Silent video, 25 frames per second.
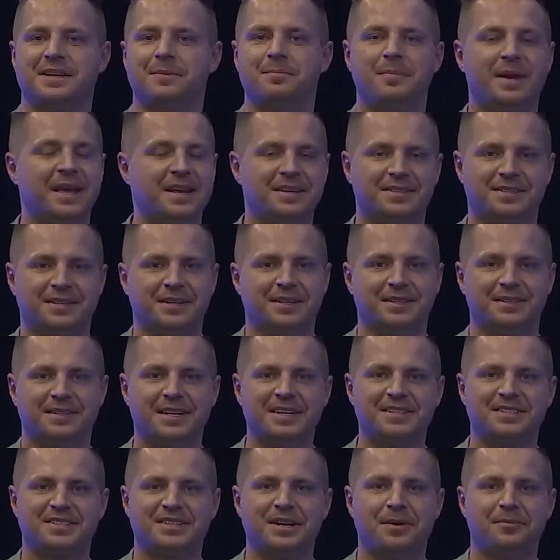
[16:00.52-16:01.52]
amazing.
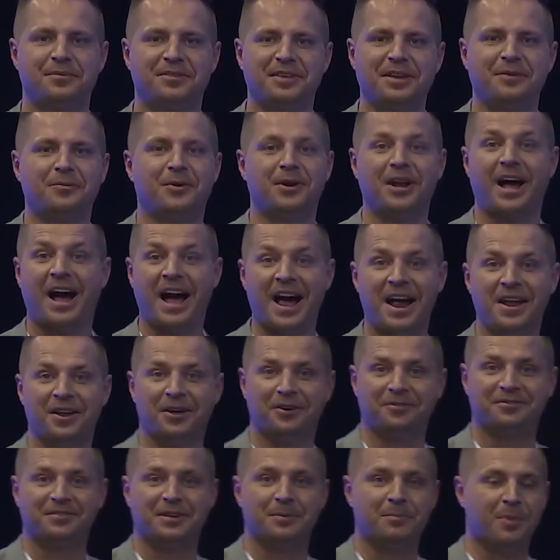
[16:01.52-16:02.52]
That's something what I
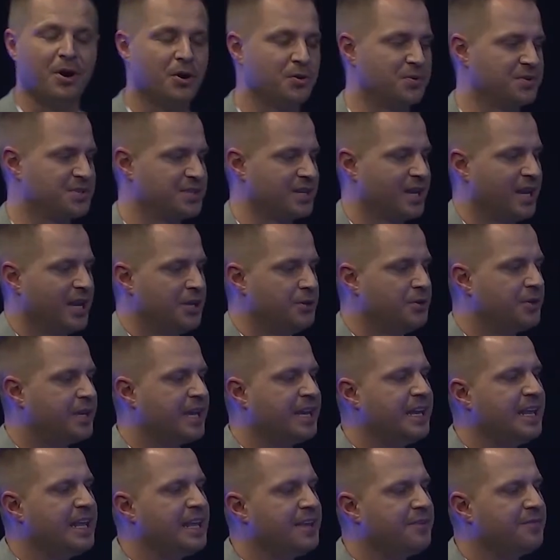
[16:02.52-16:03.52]
love the most. You can
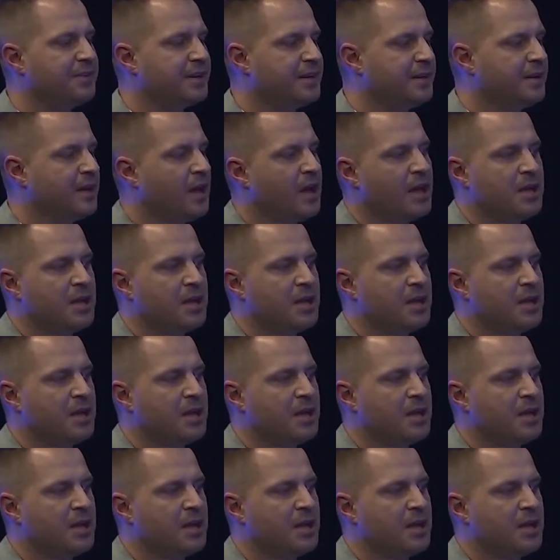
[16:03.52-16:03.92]
even